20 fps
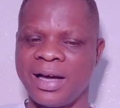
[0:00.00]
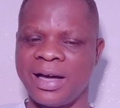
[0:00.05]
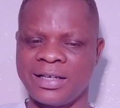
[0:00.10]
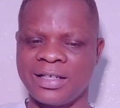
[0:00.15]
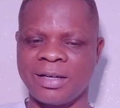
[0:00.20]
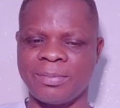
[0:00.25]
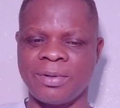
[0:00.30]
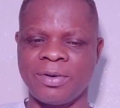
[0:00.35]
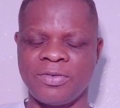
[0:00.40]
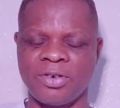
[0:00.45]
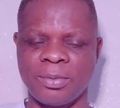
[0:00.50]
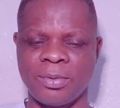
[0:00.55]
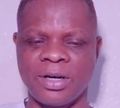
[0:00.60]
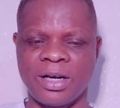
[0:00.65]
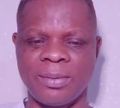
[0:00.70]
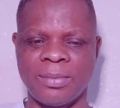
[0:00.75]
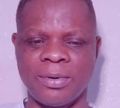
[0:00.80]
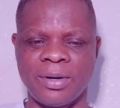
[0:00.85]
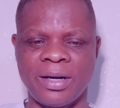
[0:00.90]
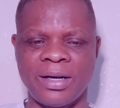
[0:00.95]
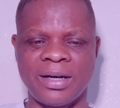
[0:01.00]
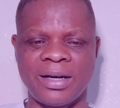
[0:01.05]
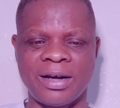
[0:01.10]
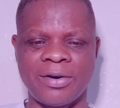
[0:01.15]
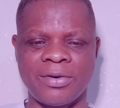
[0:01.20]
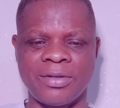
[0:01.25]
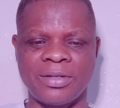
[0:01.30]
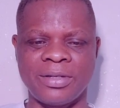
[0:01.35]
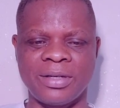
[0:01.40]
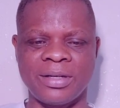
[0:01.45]
Hashtag pray for Burnaboy. Another
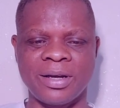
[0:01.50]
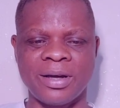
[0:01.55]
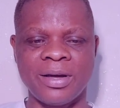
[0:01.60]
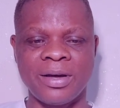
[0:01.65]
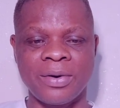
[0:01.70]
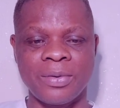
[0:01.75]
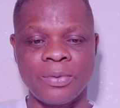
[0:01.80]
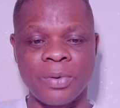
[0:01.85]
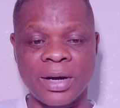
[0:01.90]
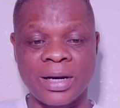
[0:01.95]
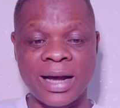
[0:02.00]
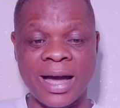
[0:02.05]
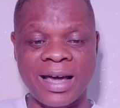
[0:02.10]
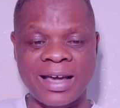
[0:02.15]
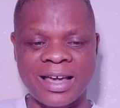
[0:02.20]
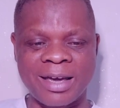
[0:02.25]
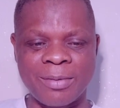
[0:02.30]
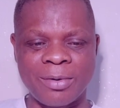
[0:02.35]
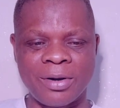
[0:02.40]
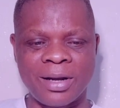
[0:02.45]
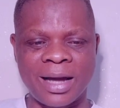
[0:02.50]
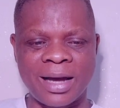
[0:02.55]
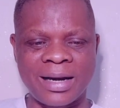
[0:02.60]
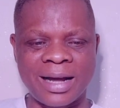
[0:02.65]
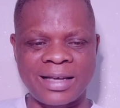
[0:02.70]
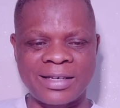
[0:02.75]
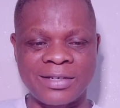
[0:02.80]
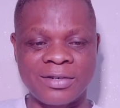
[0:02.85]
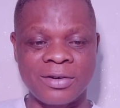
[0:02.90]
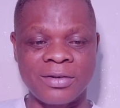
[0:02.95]
one said, when I came
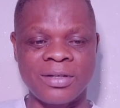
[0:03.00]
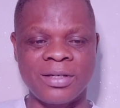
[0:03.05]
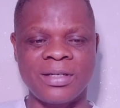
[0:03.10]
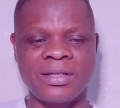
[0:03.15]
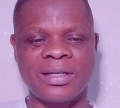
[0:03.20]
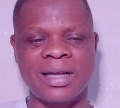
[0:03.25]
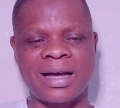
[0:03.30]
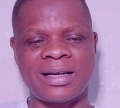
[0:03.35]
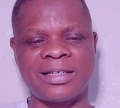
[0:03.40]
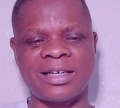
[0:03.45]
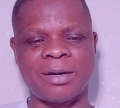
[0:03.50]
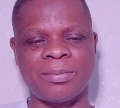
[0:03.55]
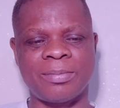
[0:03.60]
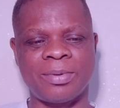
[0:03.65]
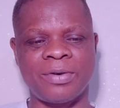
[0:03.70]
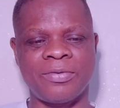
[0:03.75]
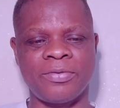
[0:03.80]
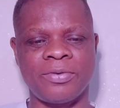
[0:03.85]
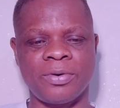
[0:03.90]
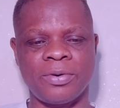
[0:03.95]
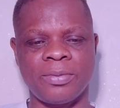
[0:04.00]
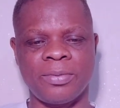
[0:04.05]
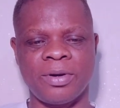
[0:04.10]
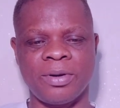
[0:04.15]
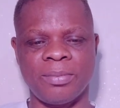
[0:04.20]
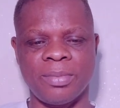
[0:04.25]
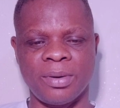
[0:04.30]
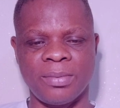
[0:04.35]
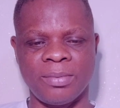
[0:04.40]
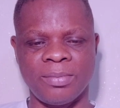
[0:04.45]
online and saw this hashtag pray for
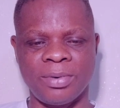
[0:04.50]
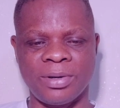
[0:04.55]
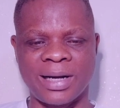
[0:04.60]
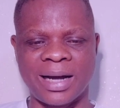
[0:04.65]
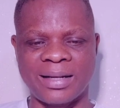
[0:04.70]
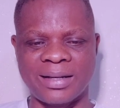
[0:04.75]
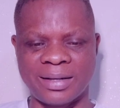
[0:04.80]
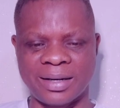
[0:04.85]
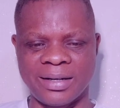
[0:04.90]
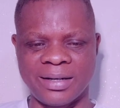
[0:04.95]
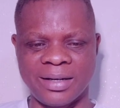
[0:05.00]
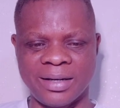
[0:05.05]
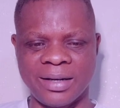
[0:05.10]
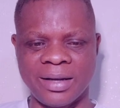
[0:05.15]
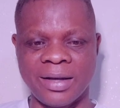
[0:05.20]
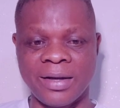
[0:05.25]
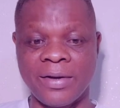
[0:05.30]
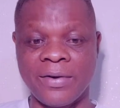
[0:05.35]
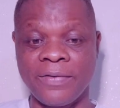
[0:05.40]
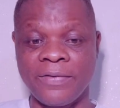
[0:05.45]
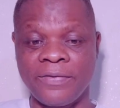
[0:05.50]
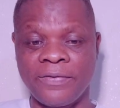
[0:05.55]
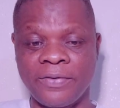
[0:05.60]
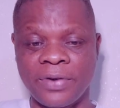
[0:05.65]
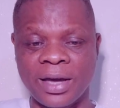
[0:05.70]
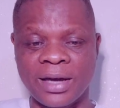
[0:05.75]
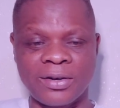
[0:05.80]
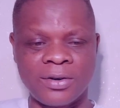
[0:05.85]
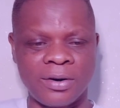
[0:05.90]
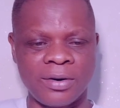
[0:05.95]
Burna trending,
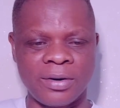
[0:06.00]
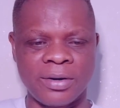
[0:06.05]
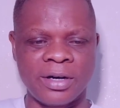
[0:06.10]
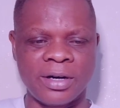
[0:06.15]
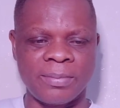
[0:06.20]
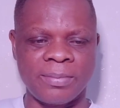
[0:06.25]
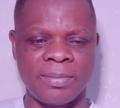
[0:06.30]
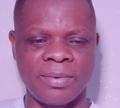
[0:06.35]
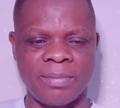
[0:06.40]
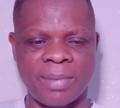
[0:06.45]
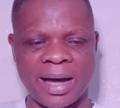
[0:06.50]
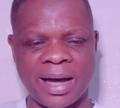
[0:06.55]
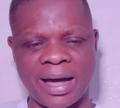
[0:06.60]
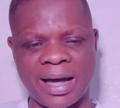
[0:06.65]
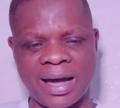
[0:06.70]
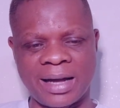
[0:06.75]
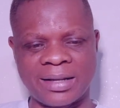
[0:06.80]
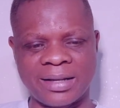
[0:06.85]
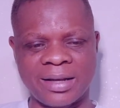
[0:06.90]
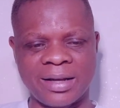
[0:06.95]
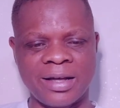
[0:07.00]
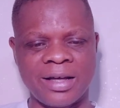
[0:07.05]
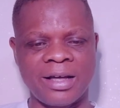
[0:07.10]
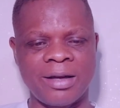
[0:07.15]
fear don't grip my heart.